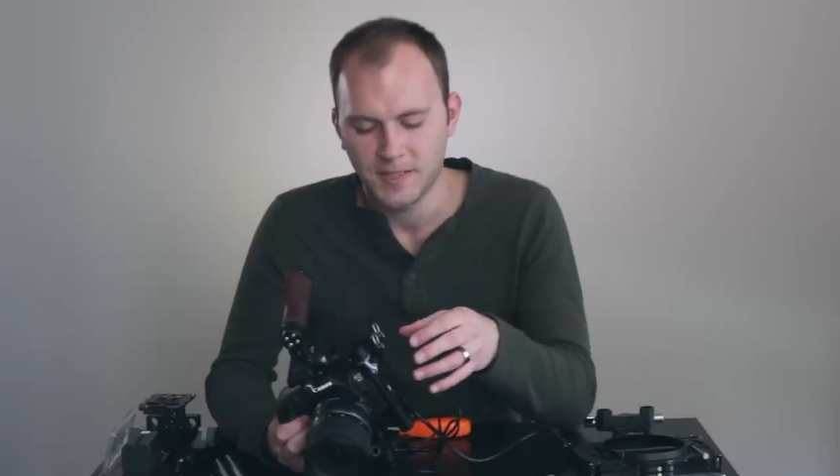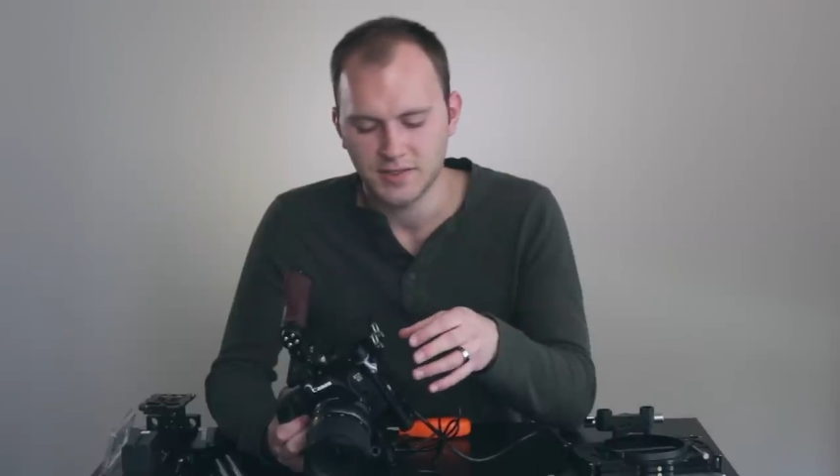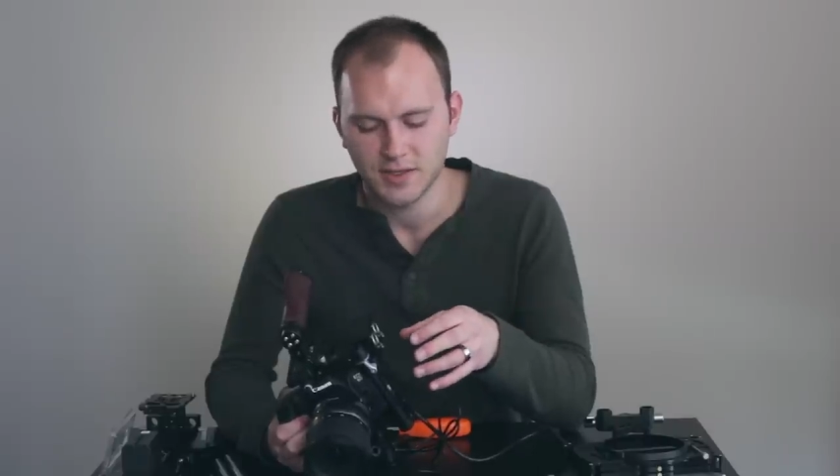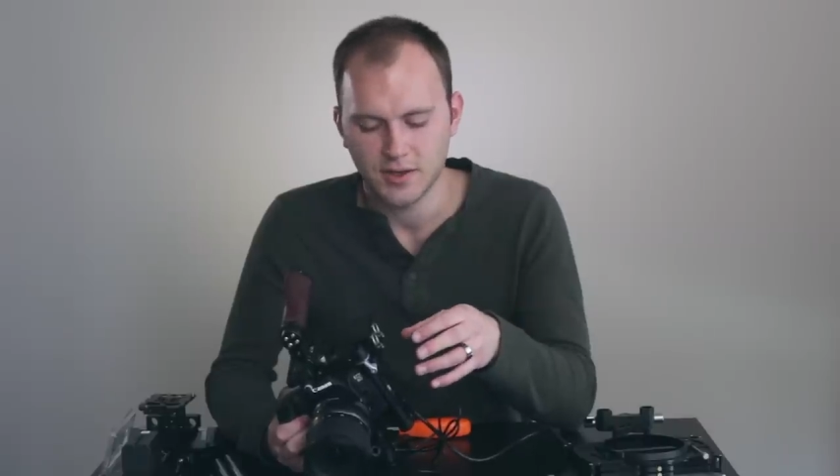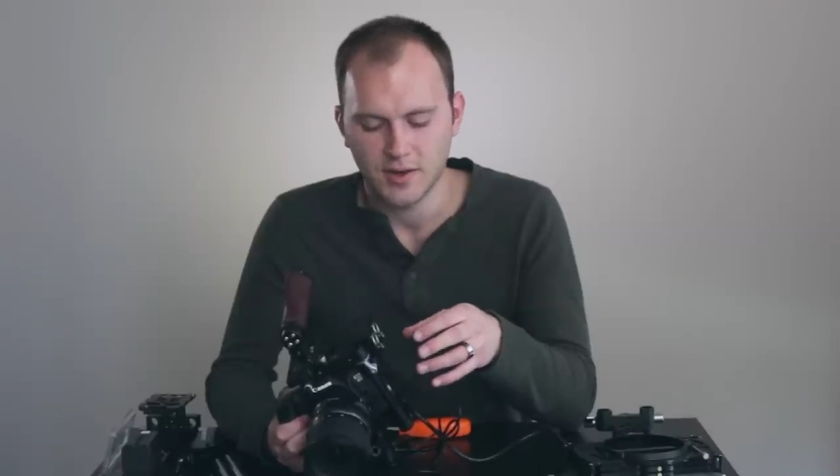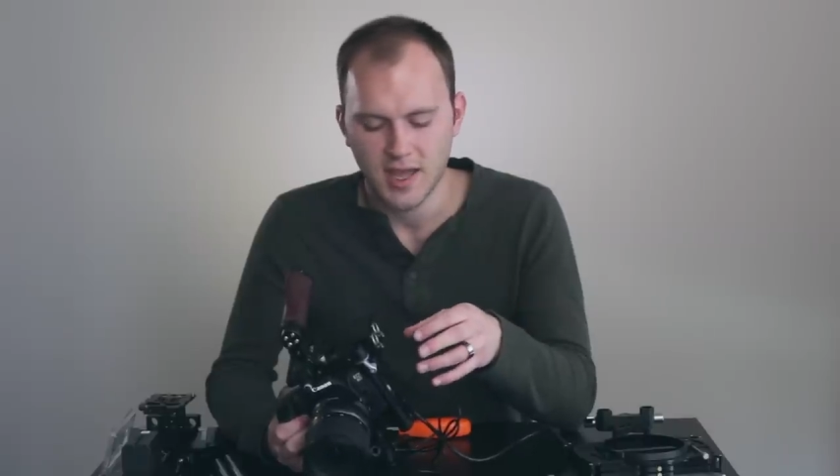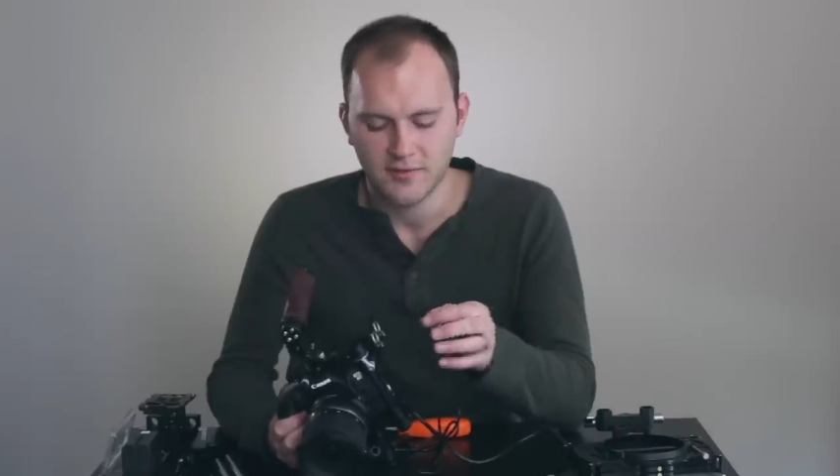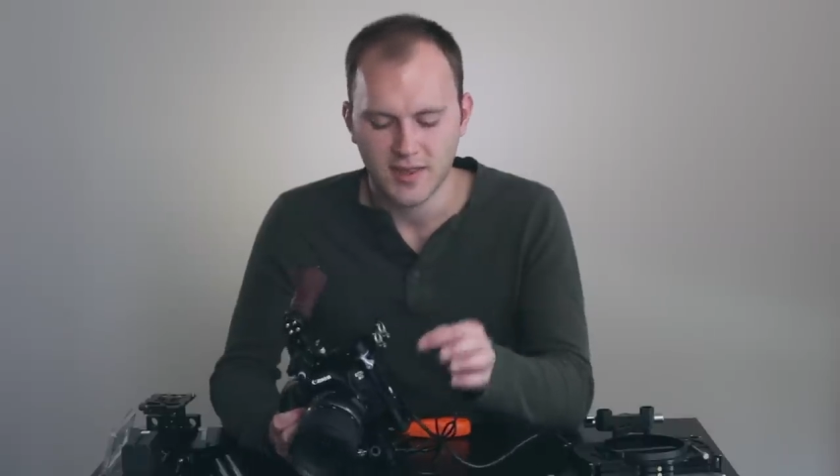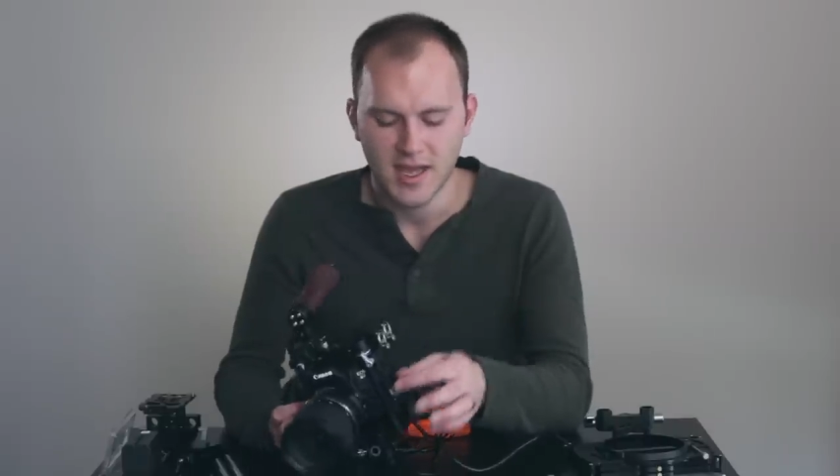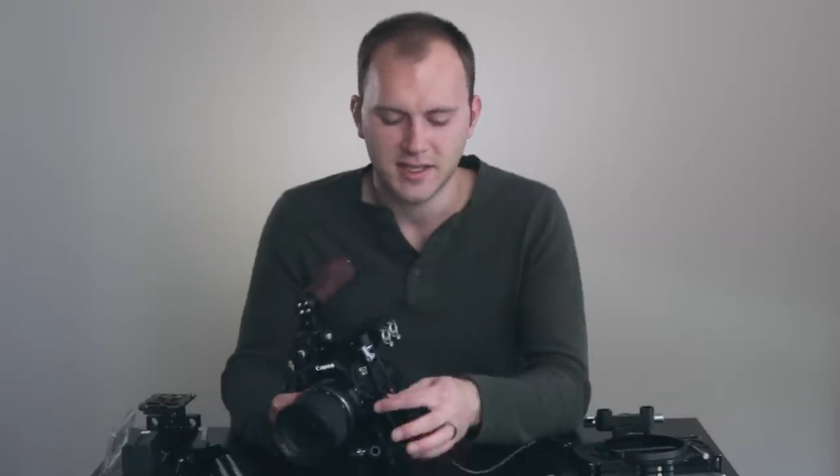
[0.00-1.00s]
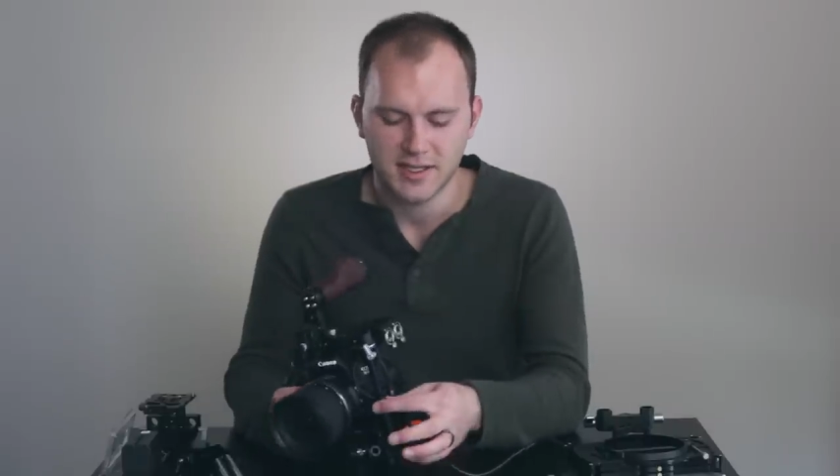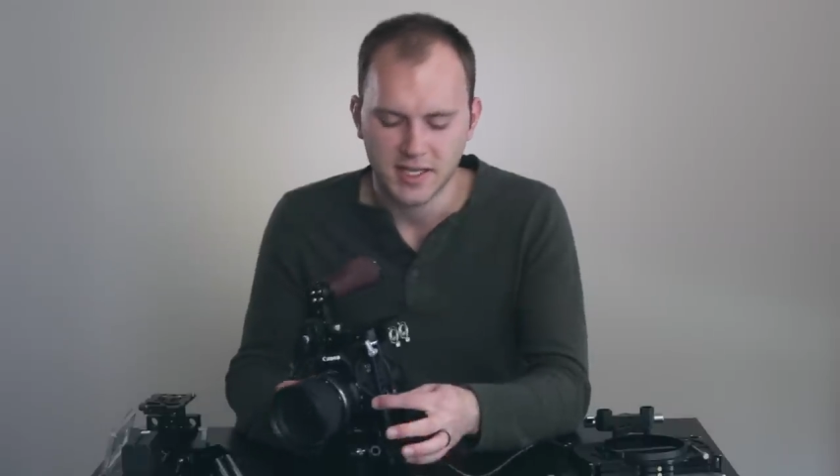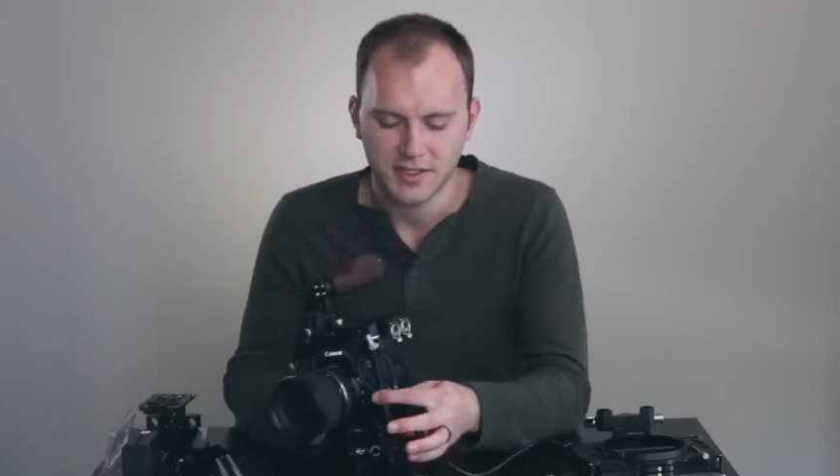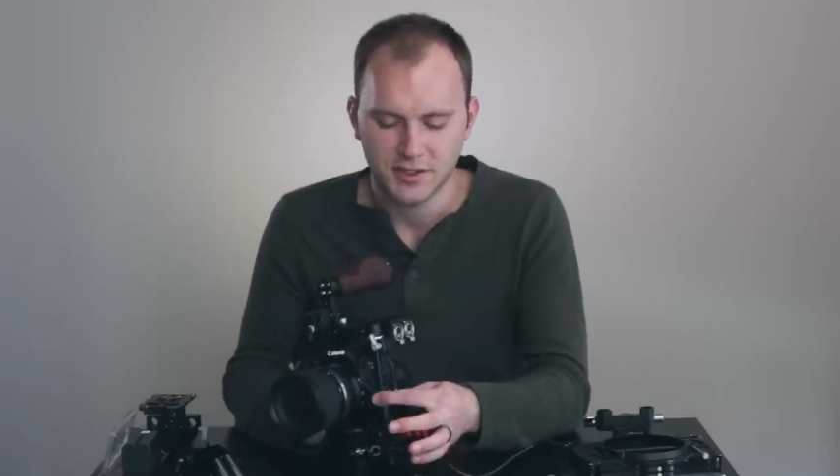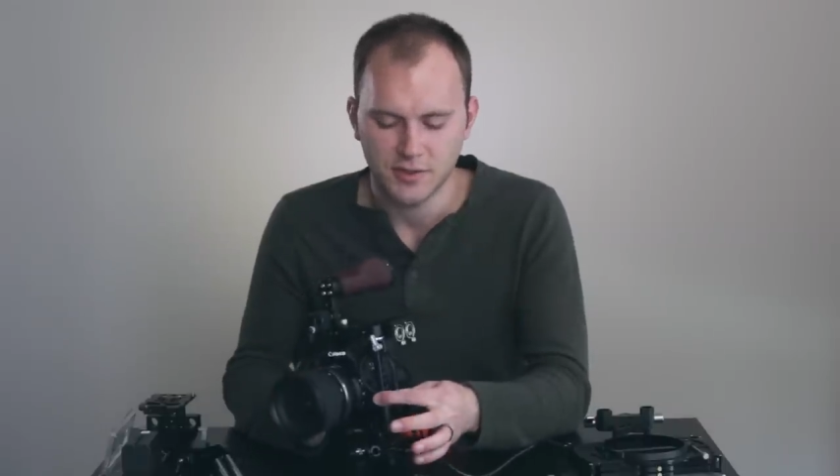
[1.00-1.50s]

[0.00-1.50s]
So I have that attached